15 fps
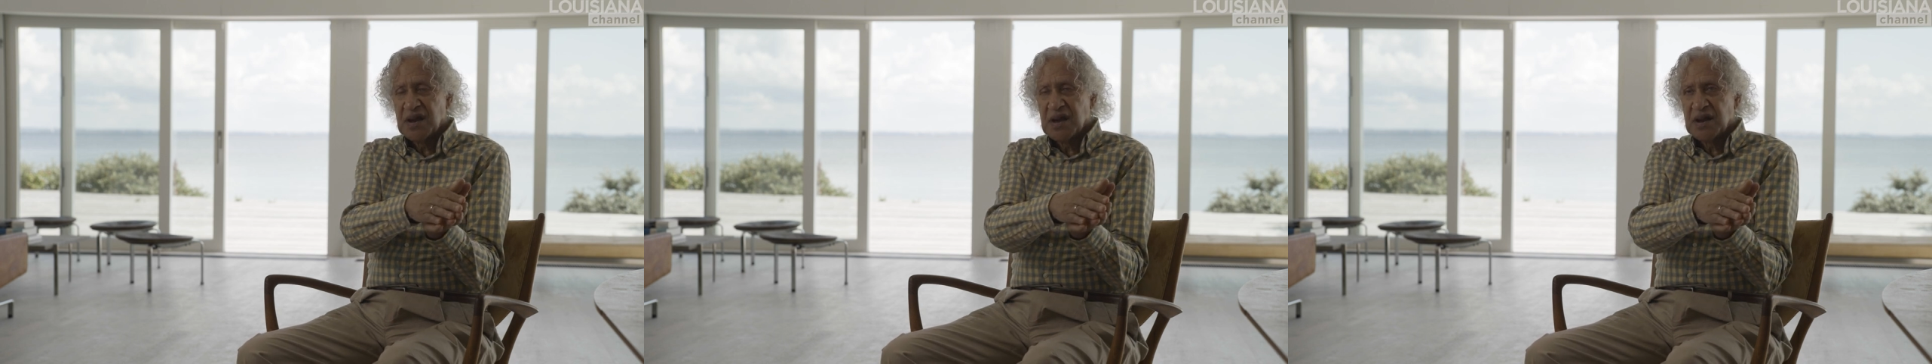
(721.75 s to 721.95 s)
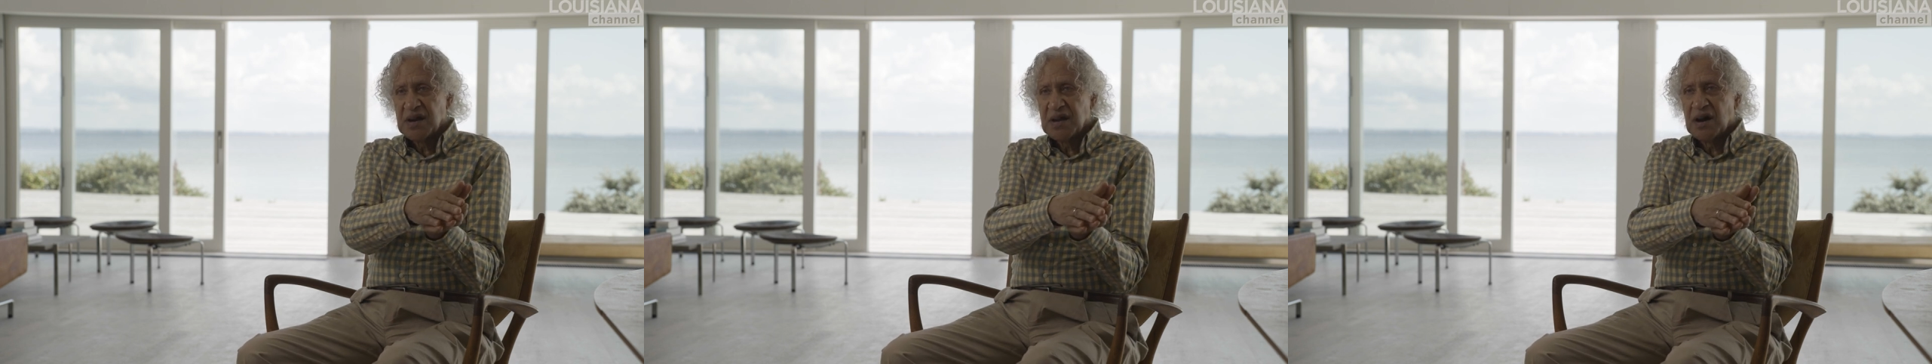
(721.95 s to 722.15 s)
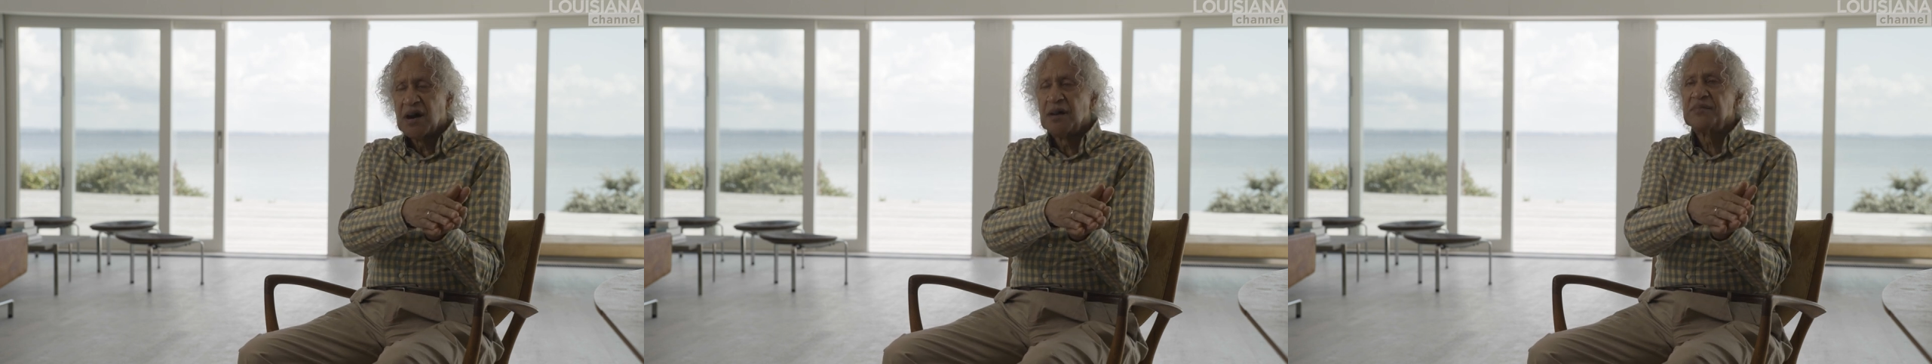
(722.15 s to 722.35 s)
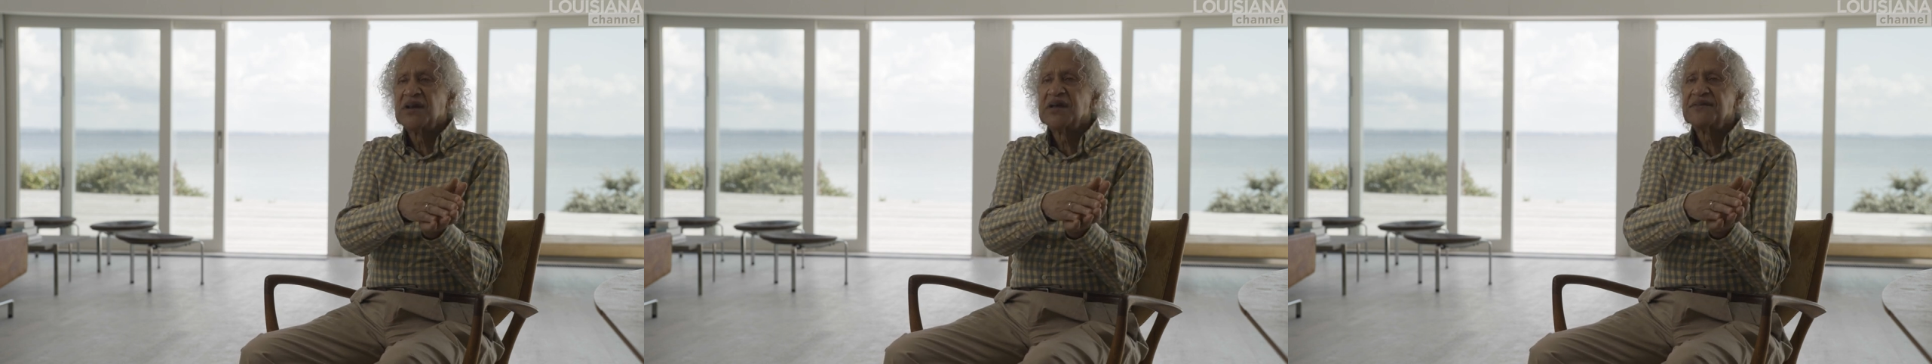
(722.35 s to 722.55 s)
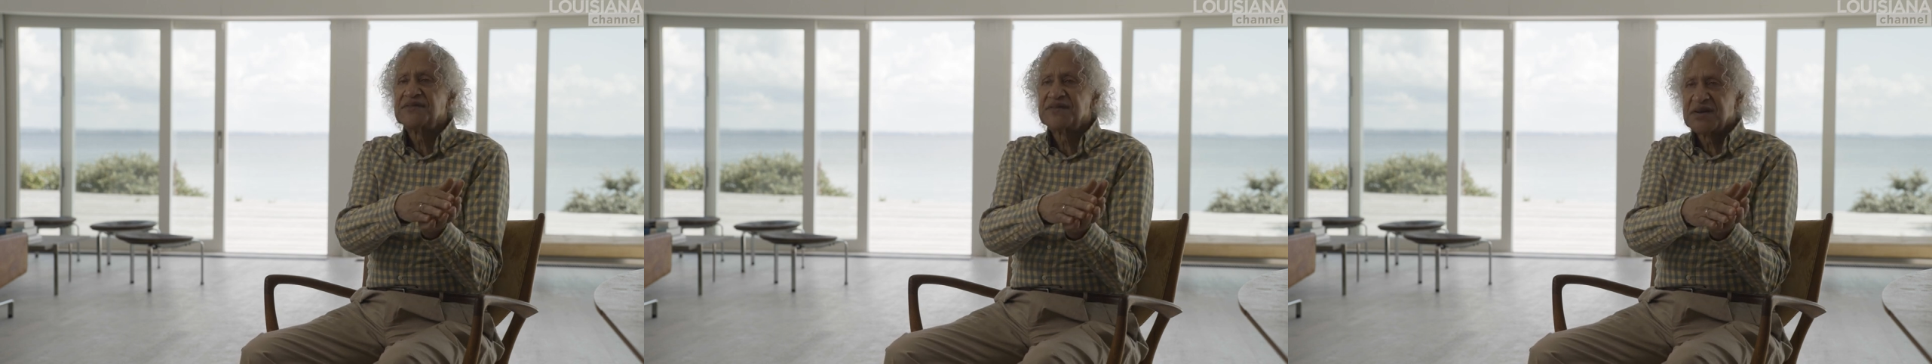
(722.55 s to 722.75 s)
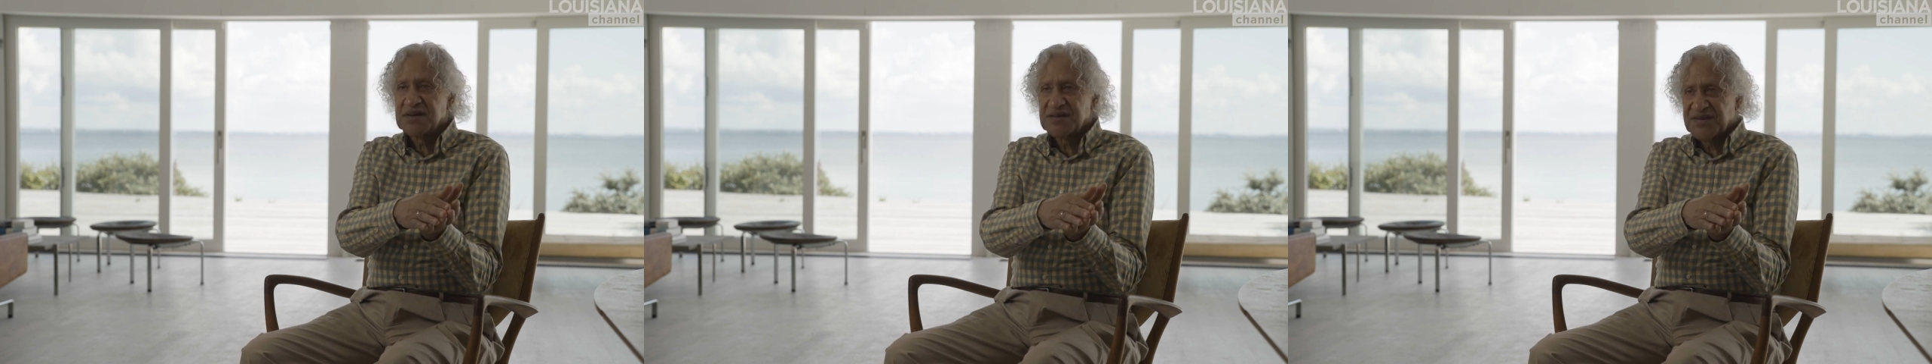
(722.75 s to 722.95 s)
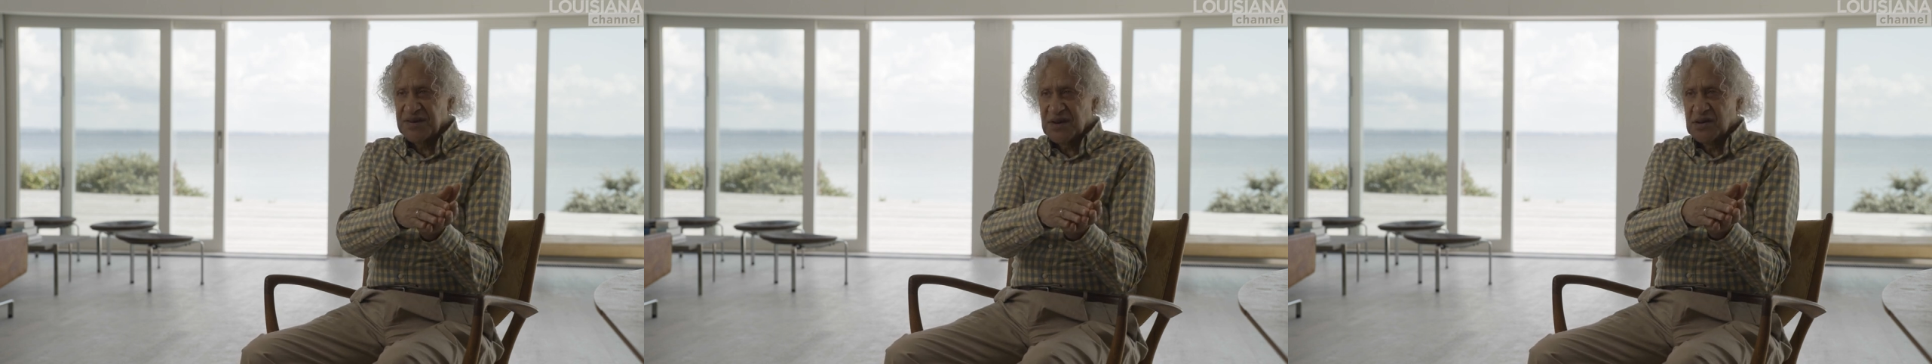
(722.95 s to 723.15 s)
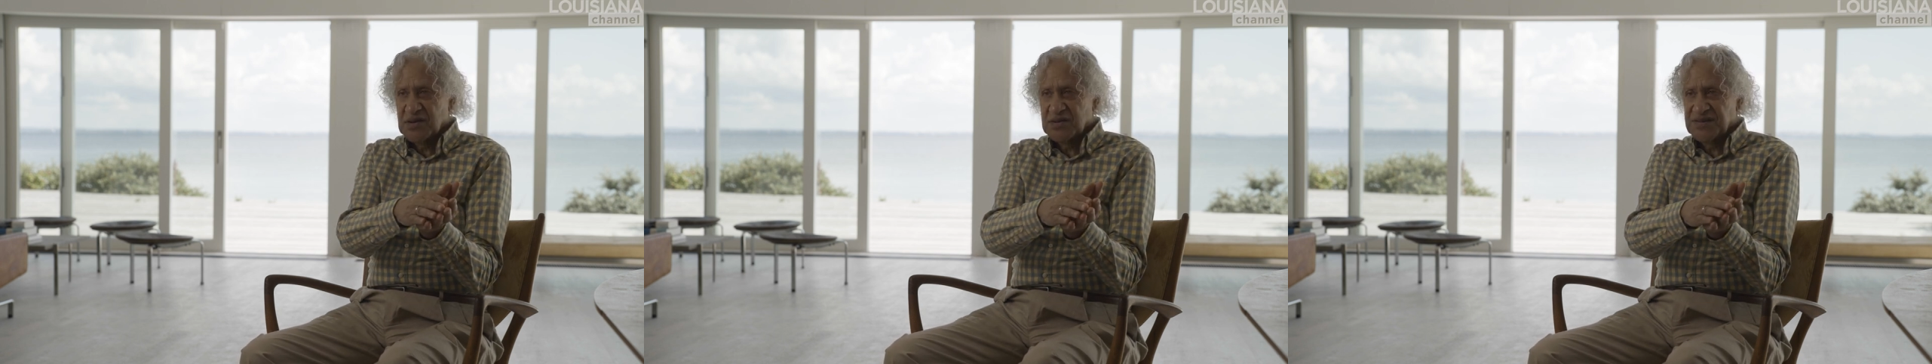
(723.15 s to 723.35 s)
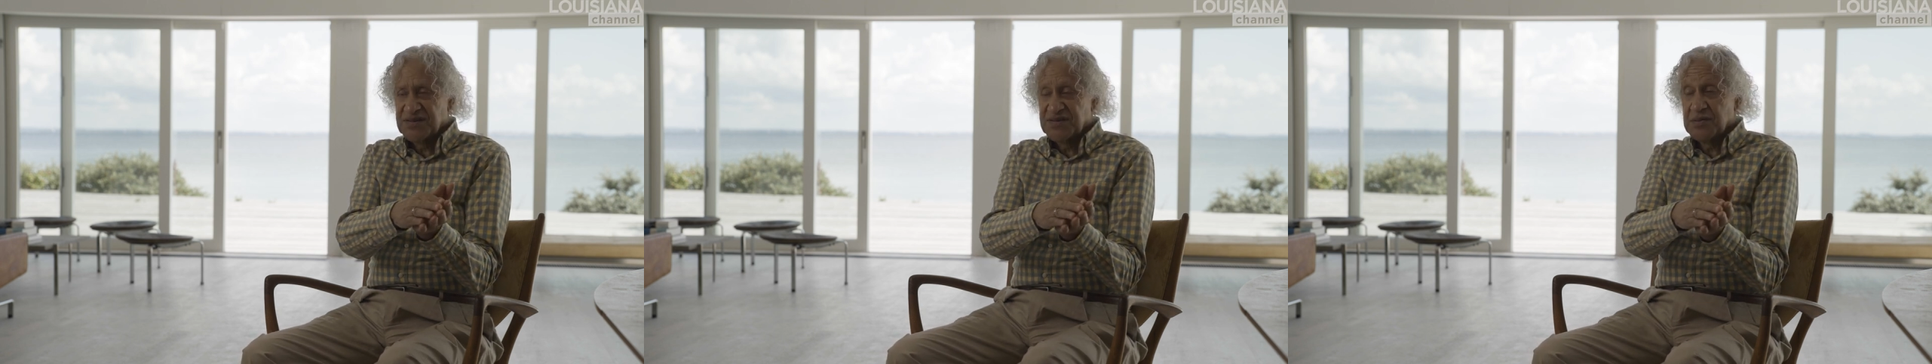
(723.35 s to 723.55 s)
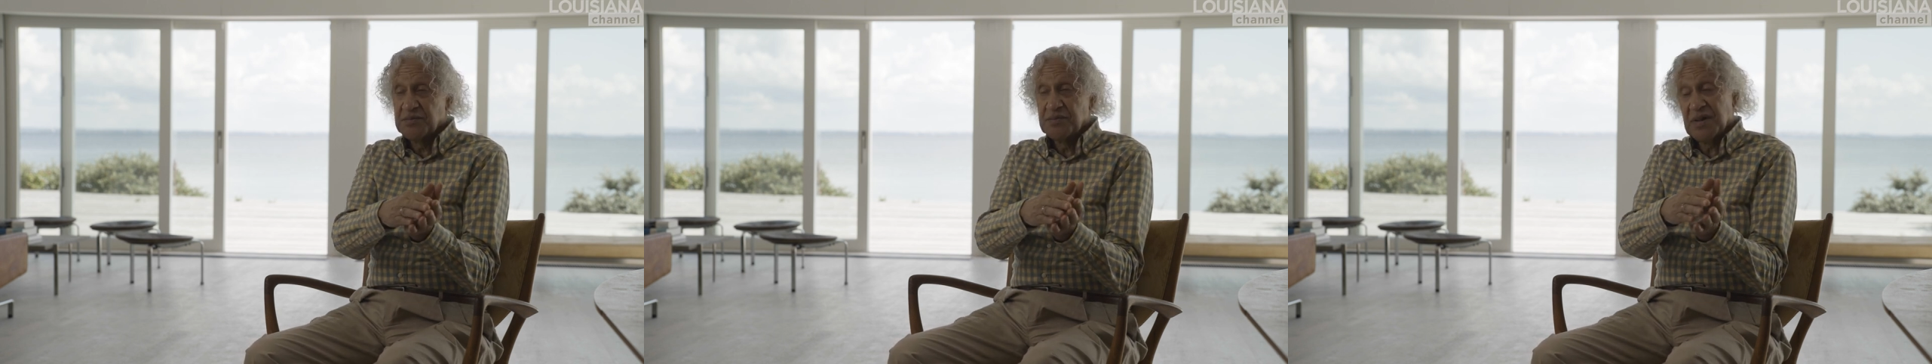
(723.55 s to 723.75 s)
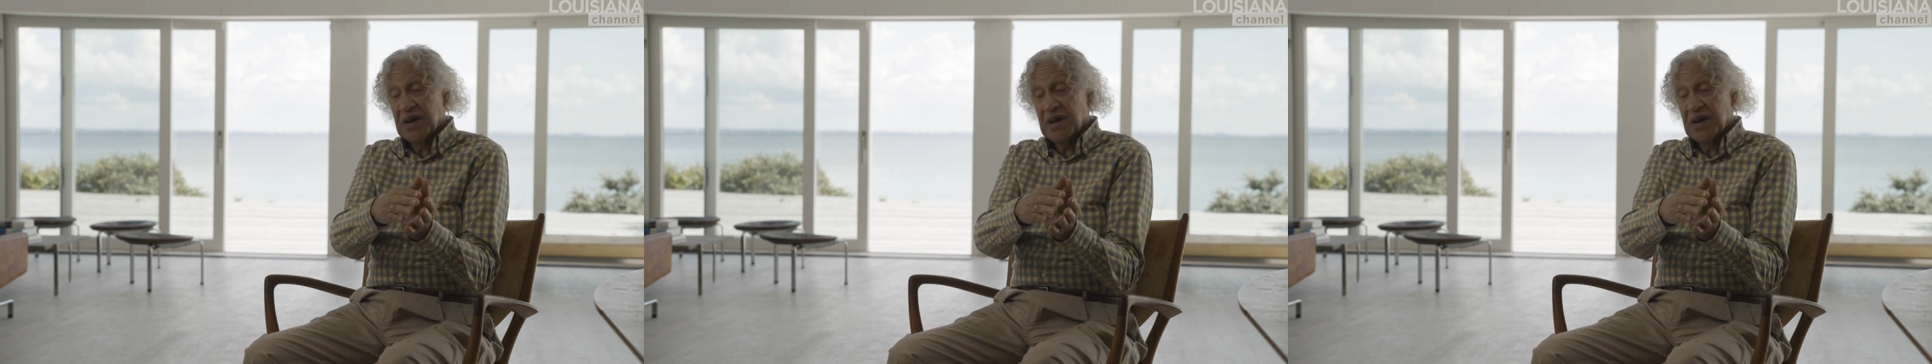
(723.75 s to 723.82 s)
and uplifting songs to